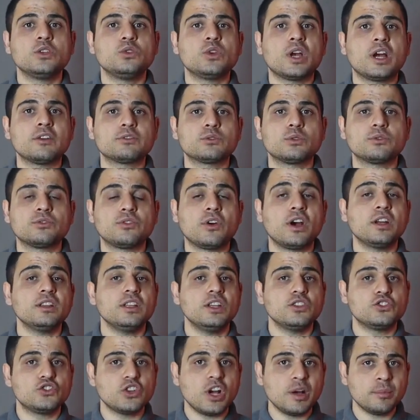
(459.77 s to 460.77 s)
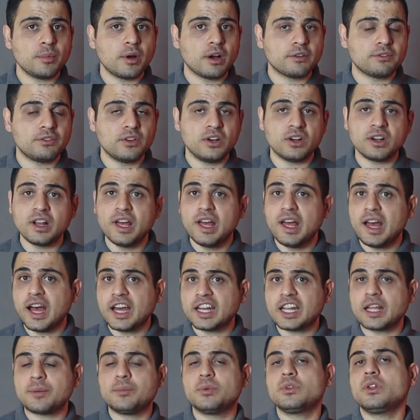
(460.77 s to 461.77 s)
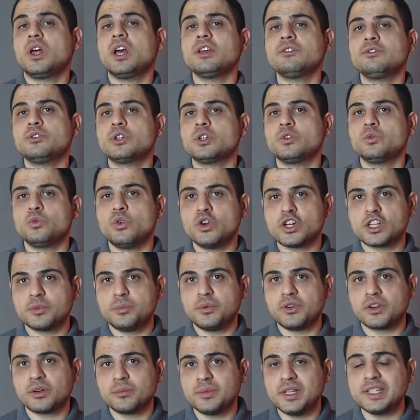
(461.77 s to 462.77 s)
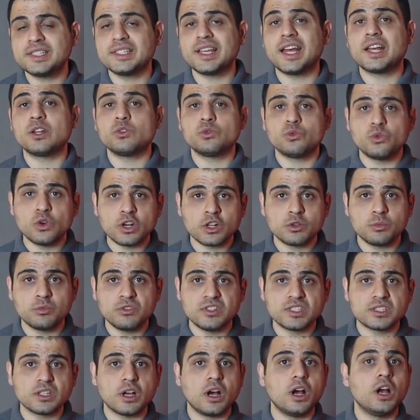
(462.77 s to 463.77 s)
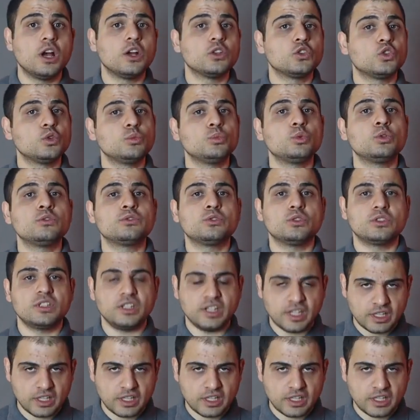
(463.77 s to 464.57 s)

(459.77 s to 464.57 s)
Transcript: you have to find a job offer and apply for work permits and work visa to move to the